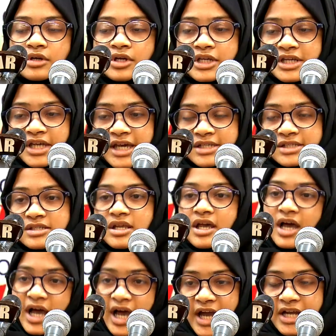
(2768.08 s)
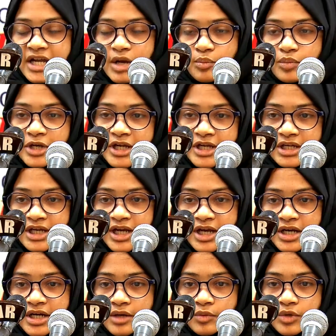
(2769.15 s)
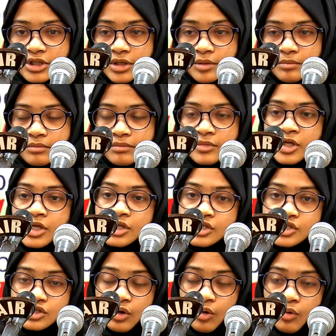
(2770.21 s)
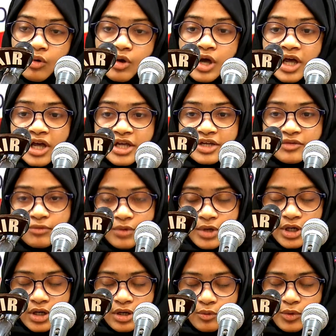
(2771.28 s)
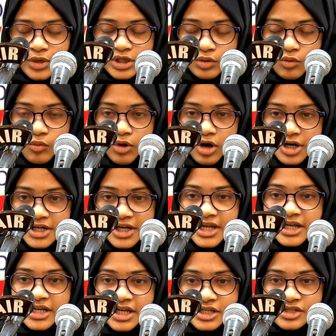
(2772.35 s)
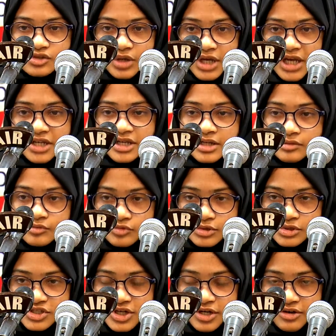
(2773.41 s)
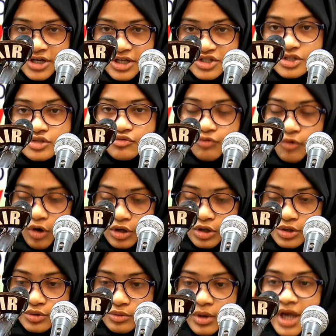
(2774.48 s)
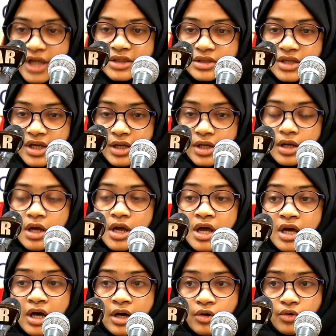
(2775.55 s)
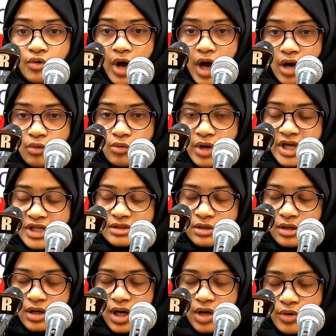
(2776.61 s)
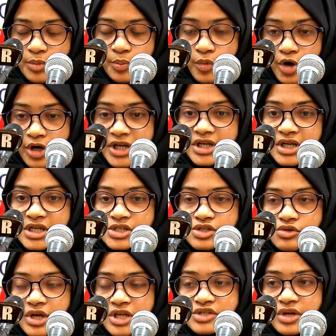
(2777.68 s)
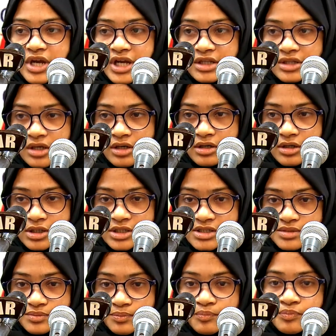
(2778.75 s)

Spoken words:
Yes, I completely agree with him. So, when you want an educated generation to follow you and think how important it is to educate the girls.